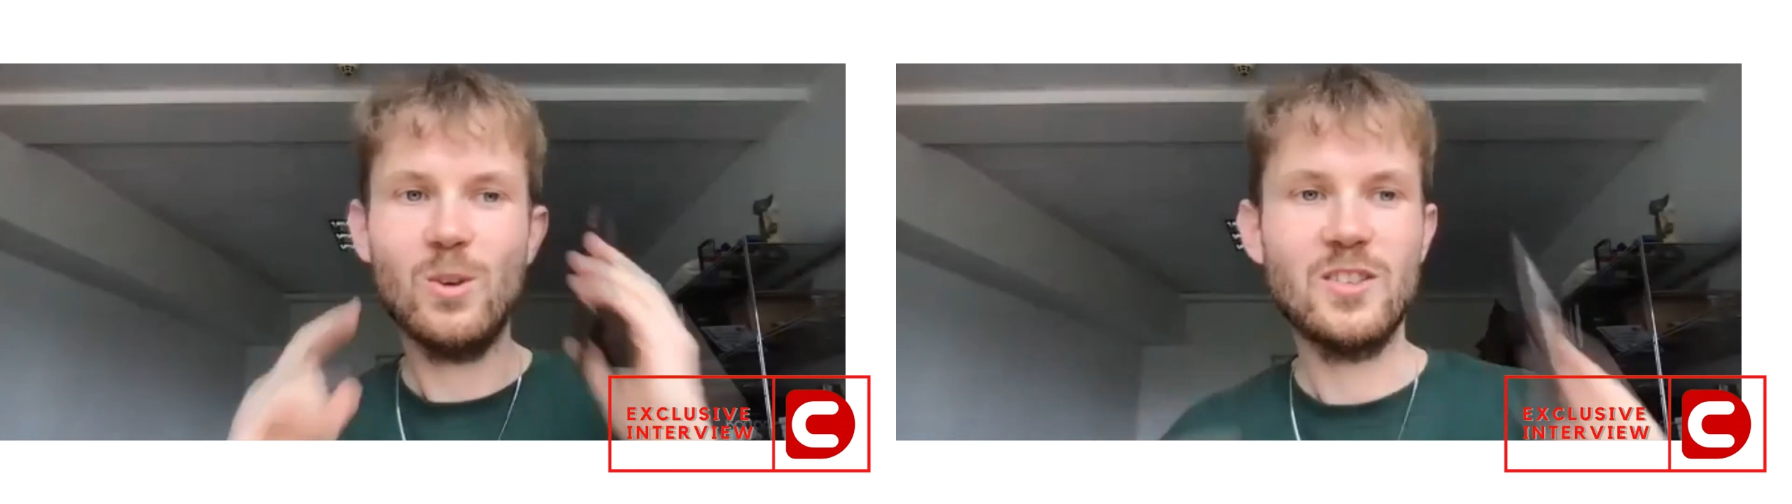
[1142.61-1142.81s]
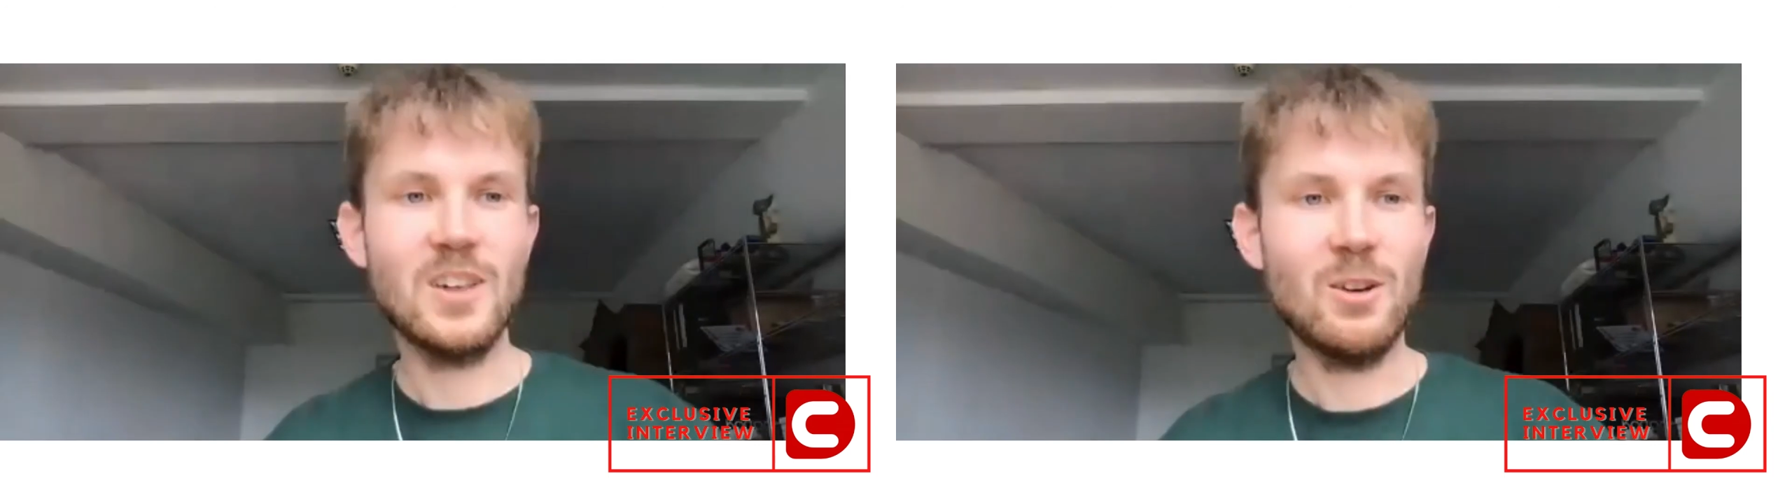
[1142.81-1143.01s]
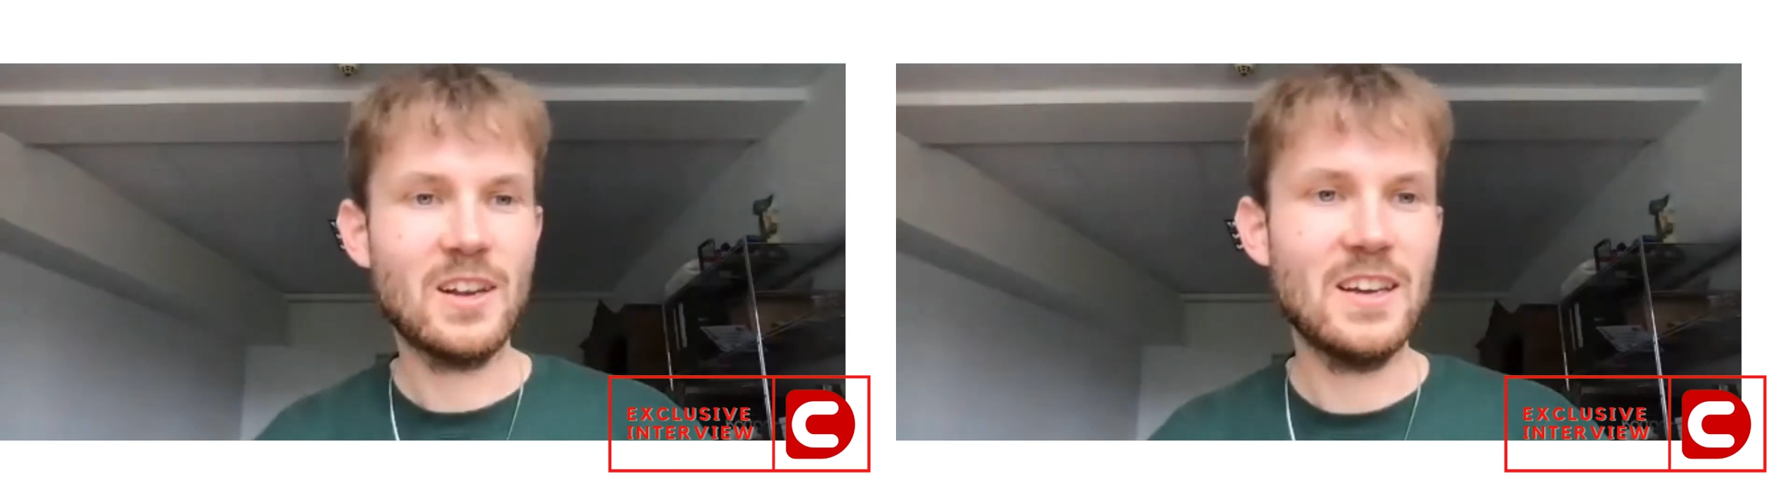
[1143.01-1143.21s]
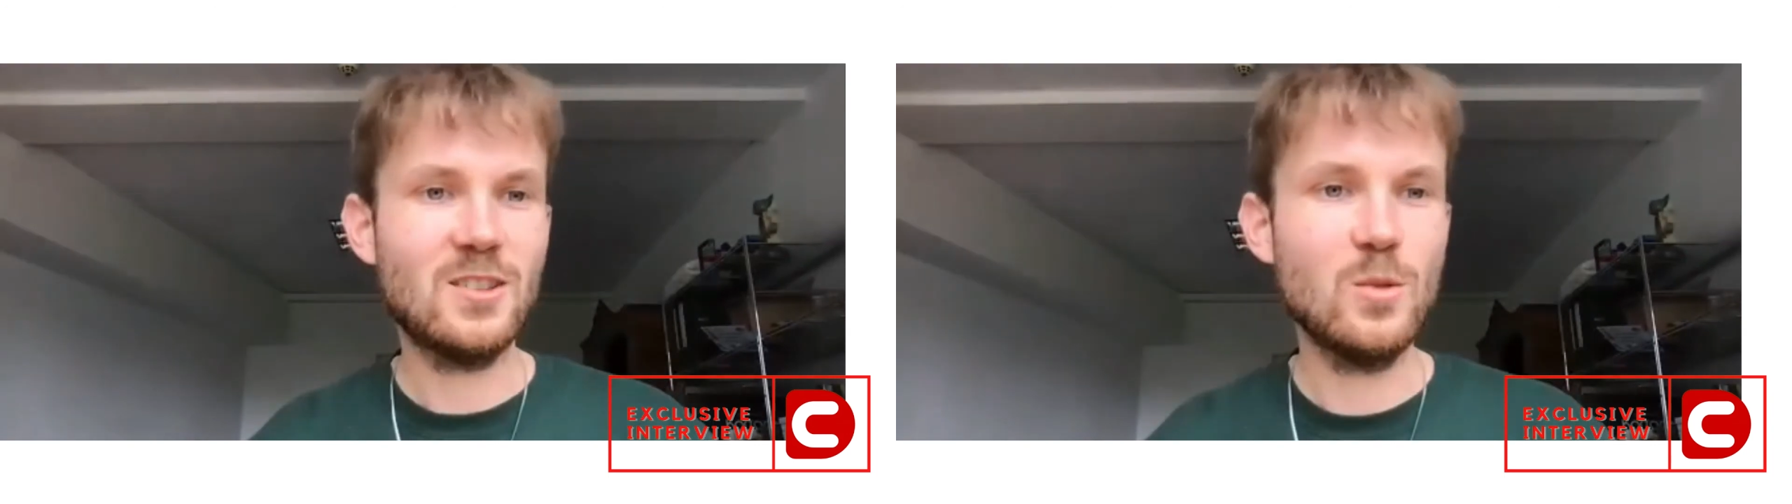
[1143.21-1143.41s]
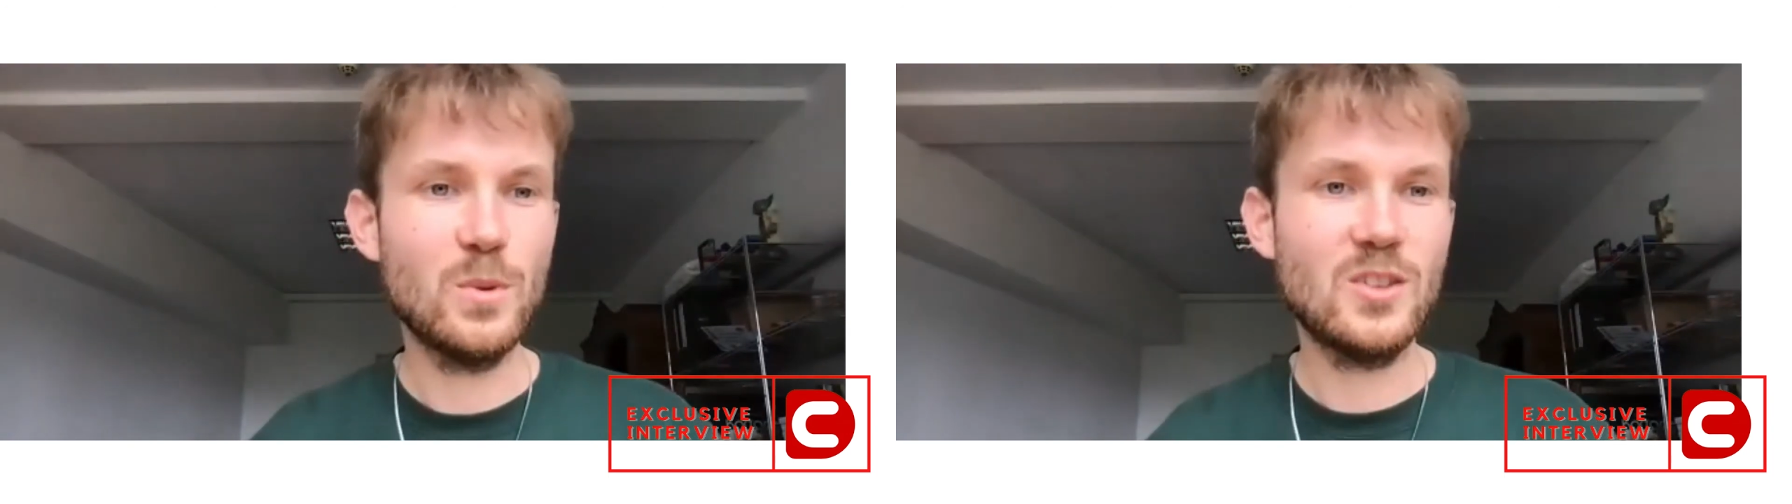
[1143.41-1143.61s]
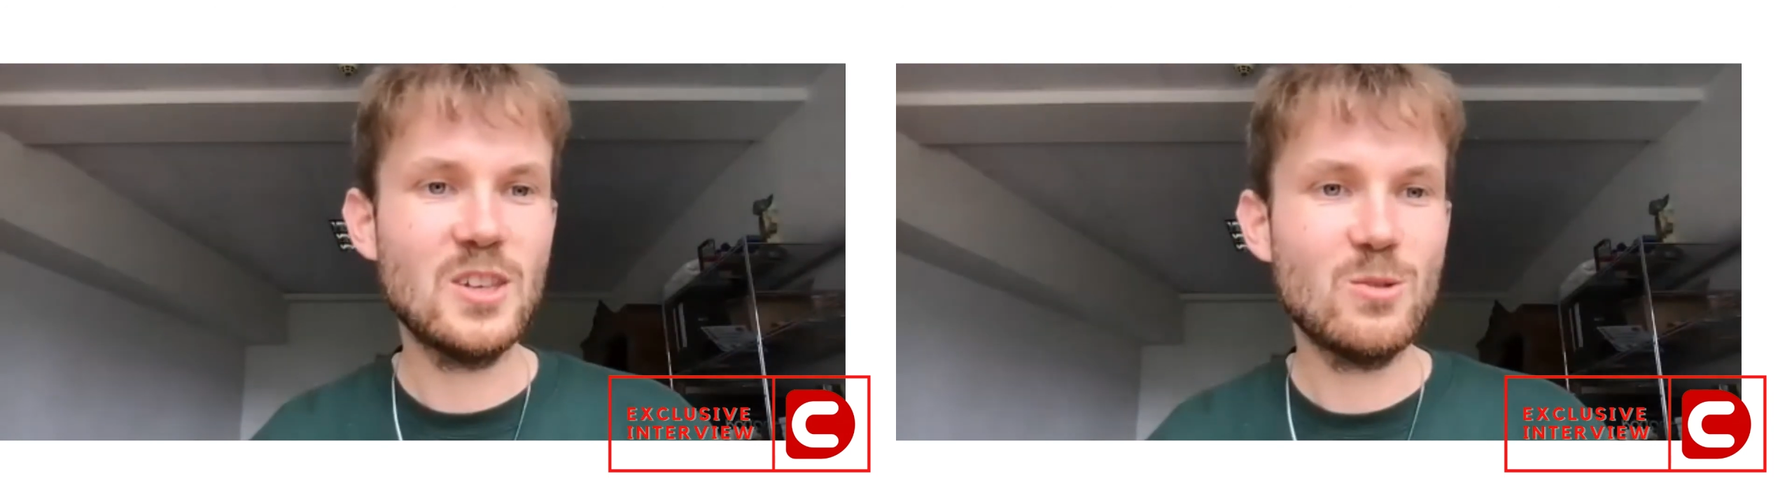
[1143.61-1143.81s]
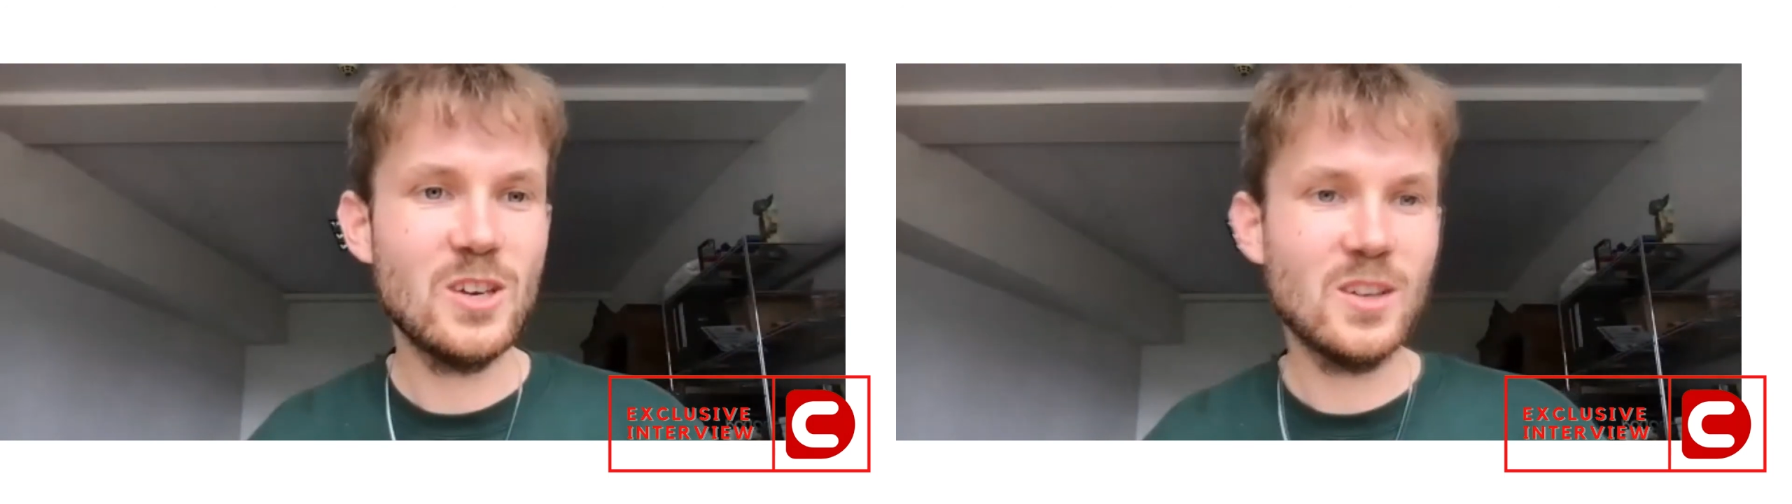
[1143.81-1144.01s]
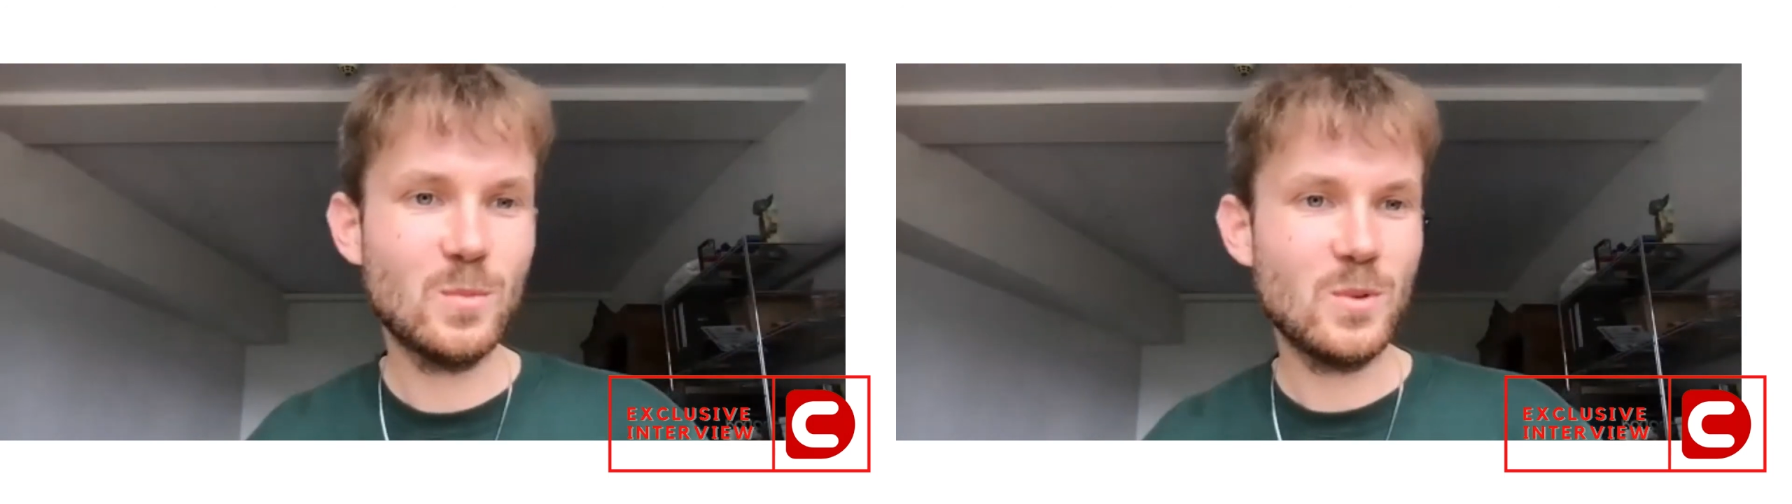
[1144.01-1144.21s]
to sound like super
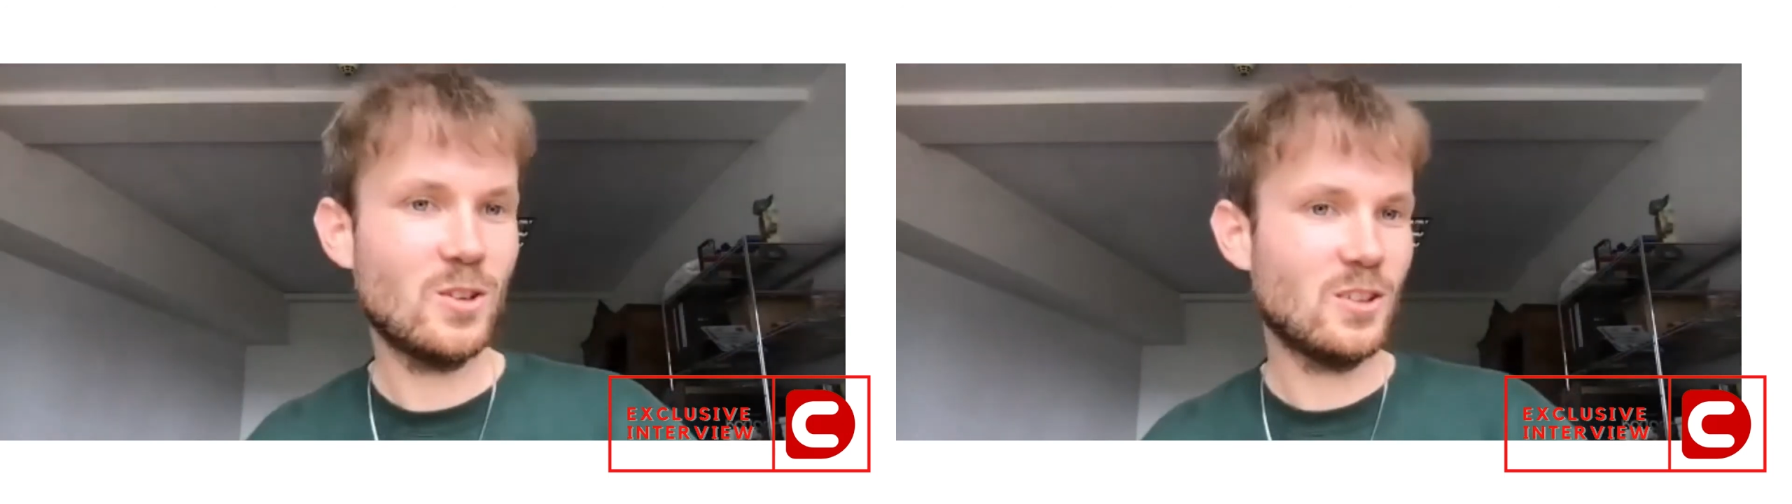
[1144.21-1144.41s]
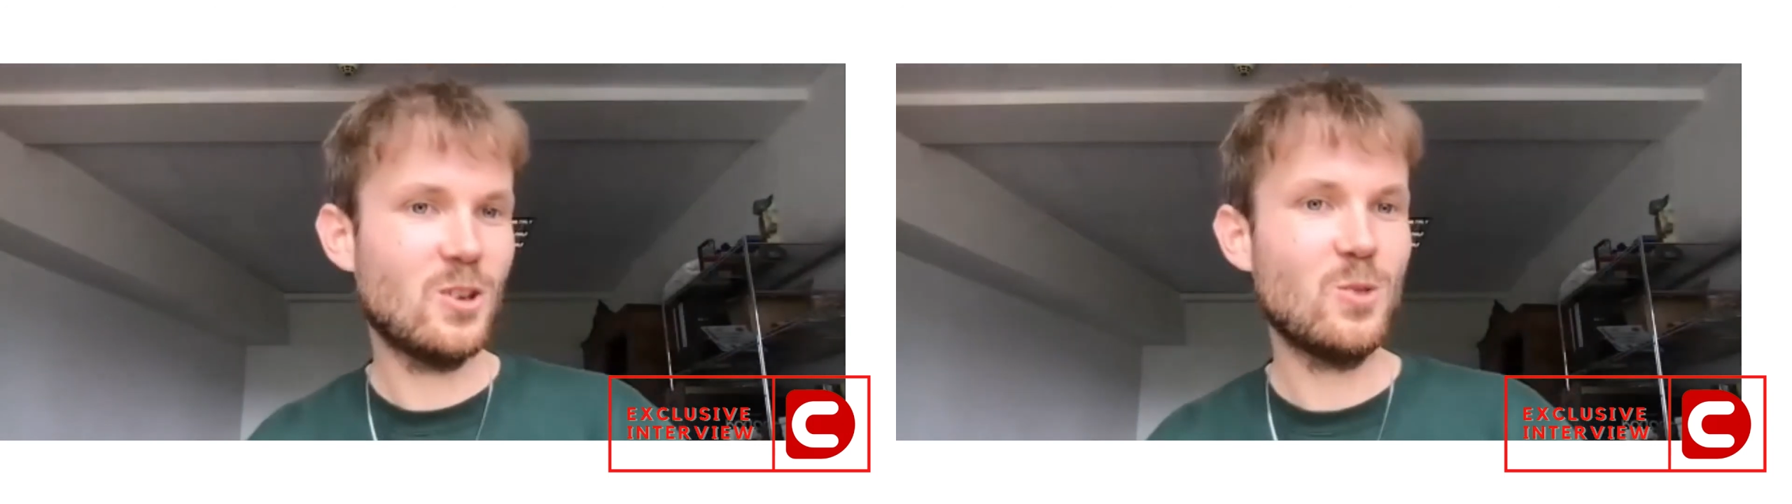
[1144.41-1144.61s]
serious because it